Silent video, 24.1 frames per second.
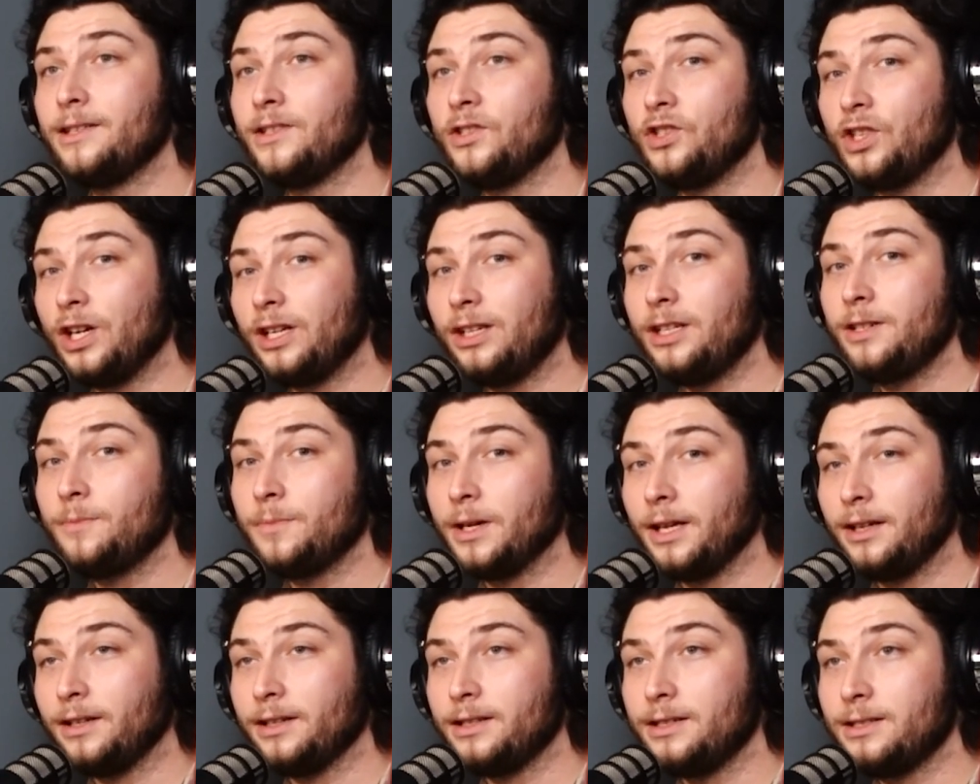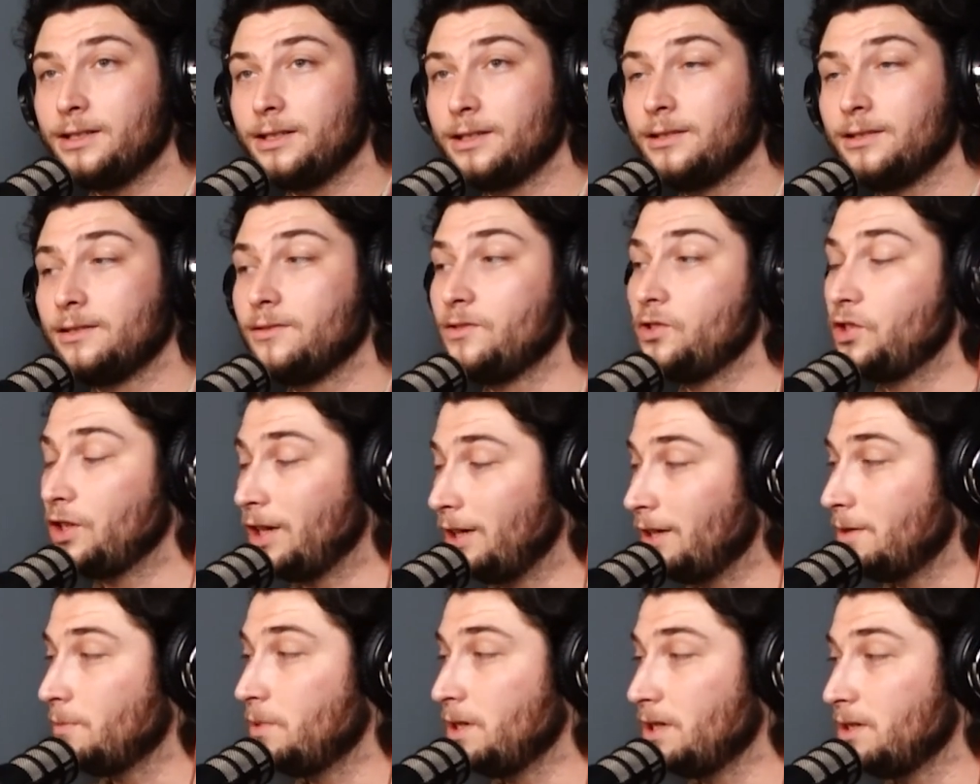jelly bellies,
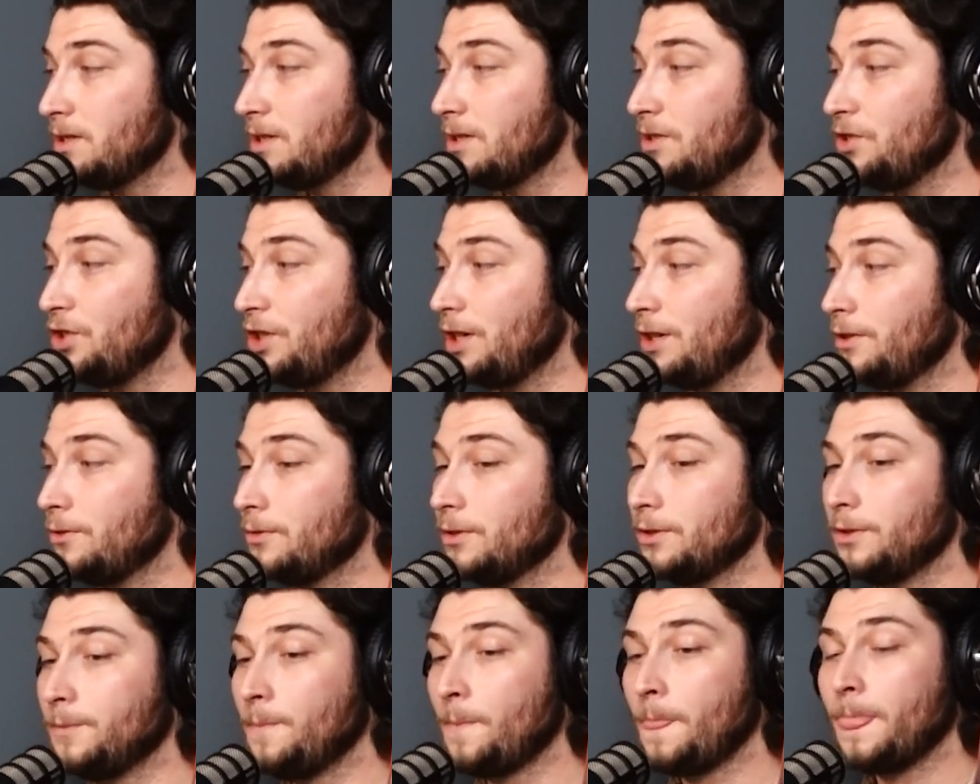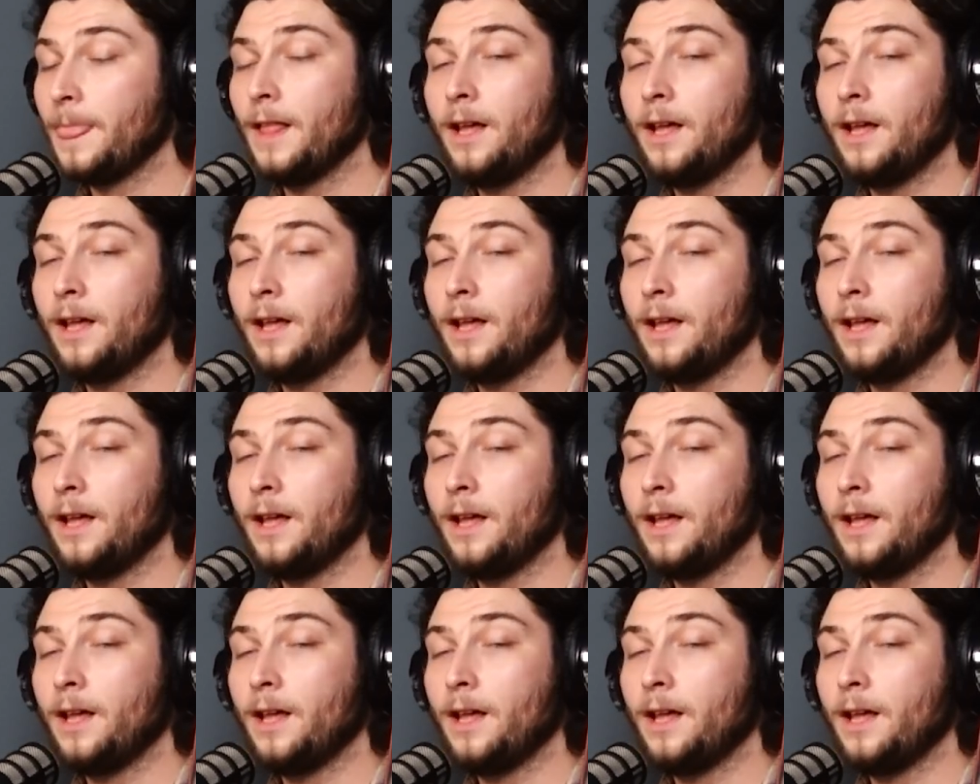jelly beans in general,